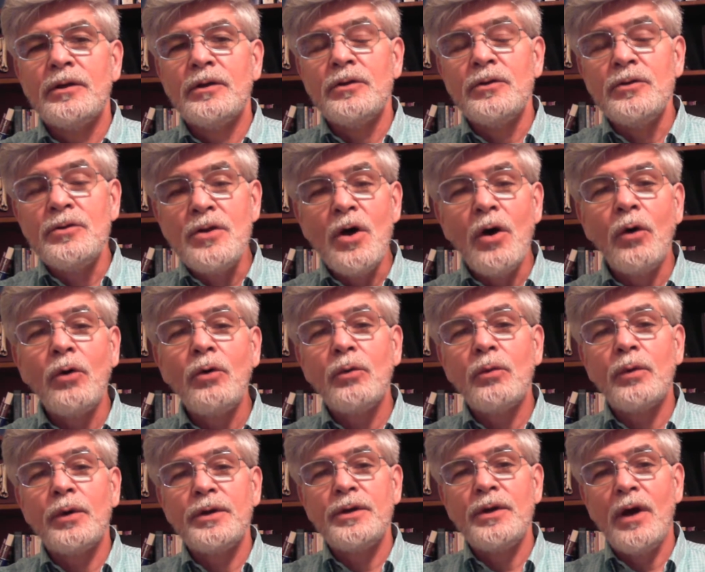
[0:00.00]
Note
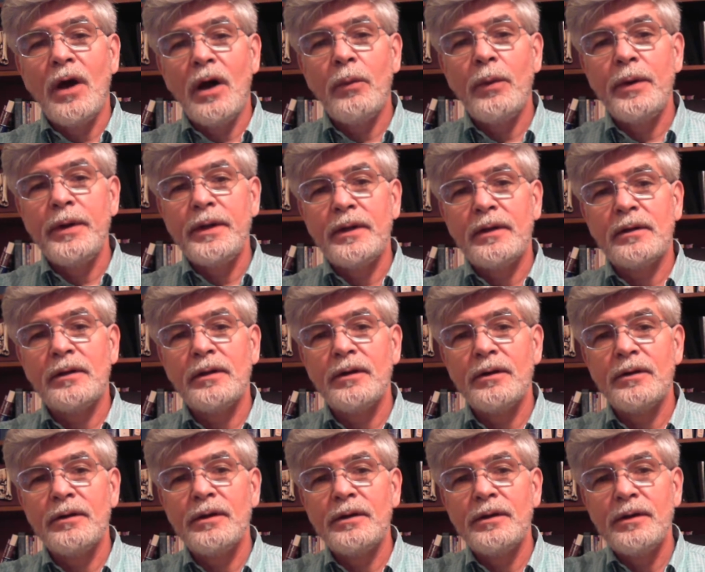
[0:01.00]
what Yahweh
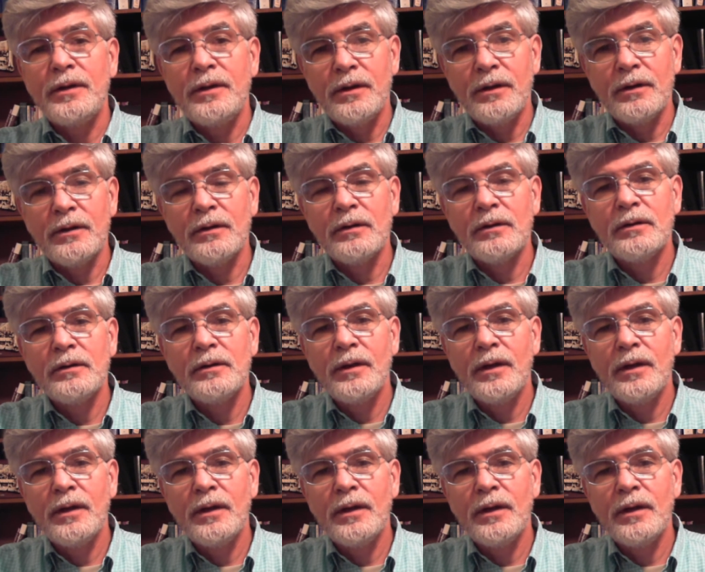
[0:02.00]
declared here,